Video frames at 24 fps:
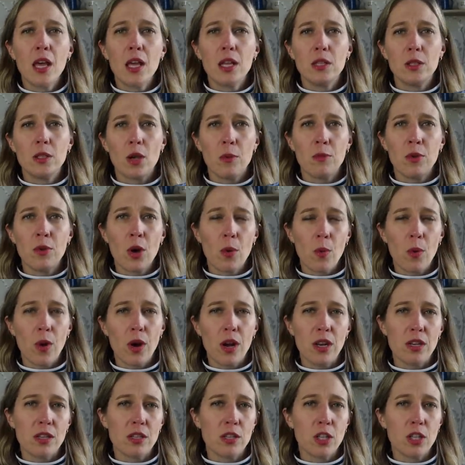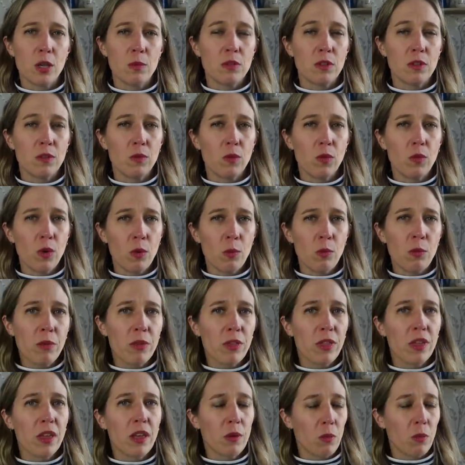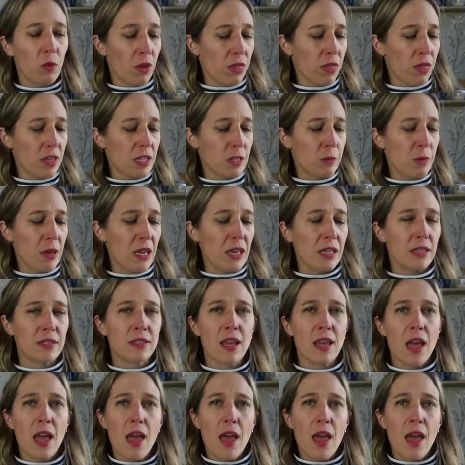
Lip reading: so I'm not worried in terms of warmth with this piece,